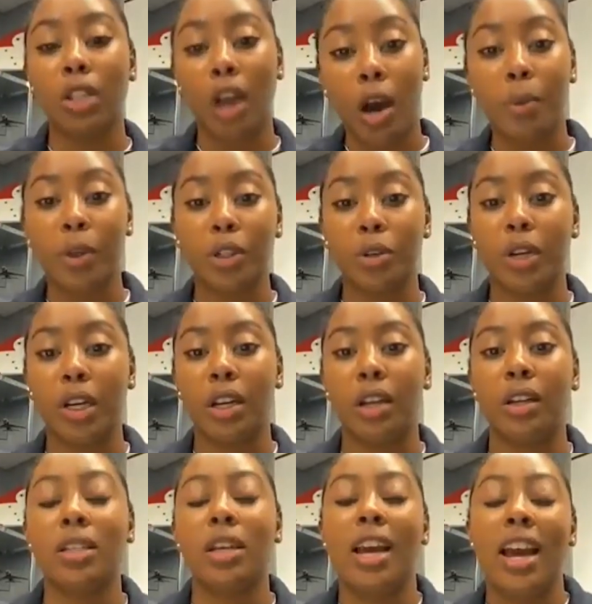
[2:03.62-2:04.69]
opportunities.
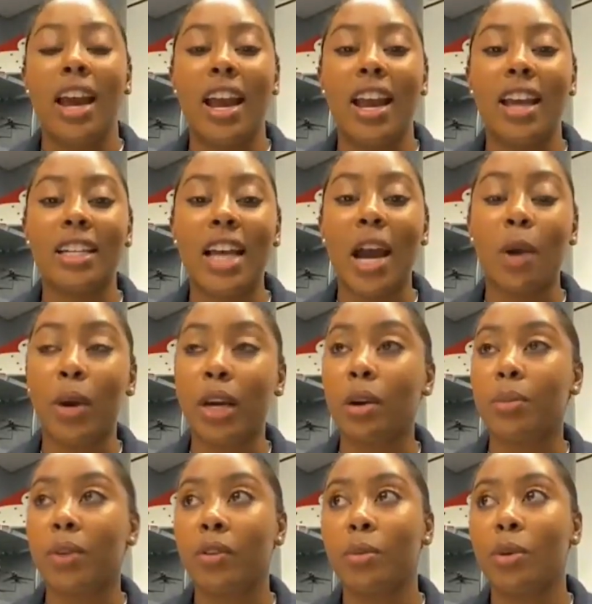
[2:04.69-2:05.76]
And I wake up
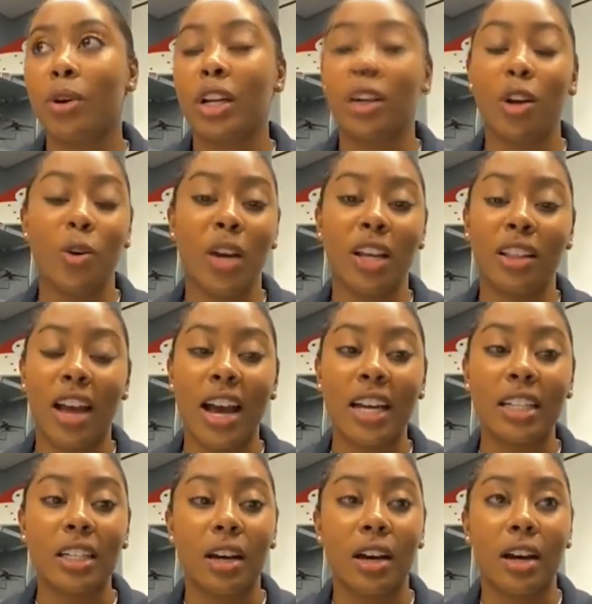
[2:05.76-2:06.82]
every morning knowing that
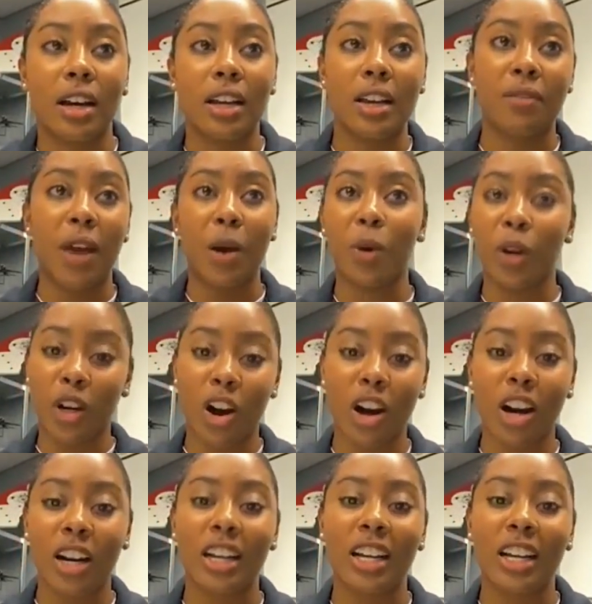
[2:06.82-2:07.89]
uh, if I work
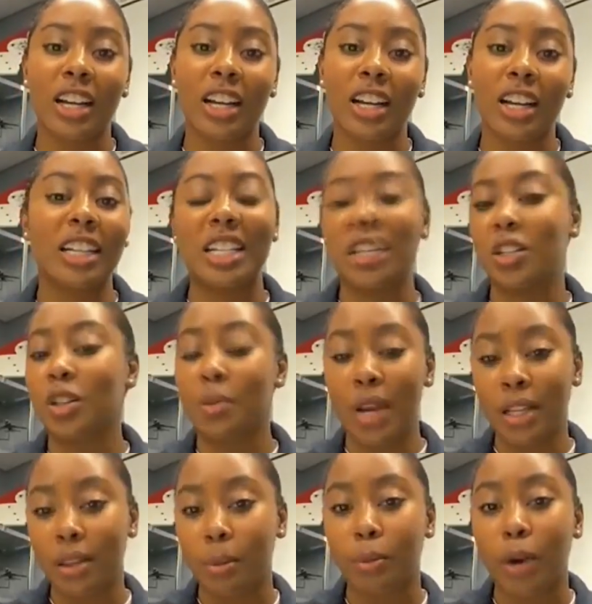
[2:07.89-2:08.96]
hard, continue to
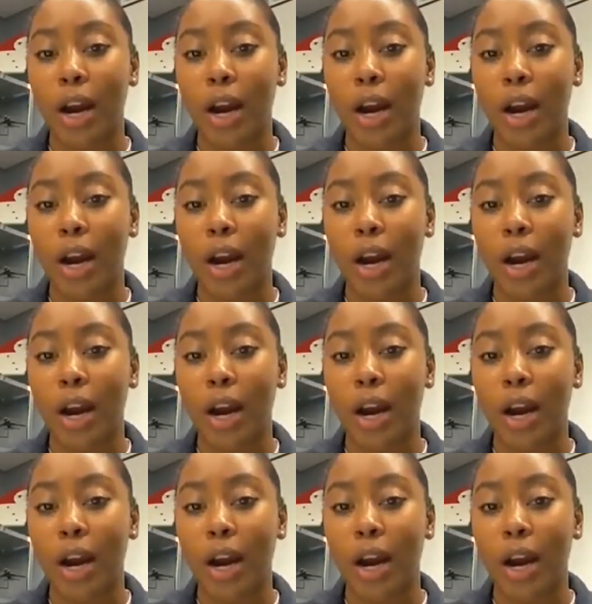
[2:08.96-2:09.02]
make them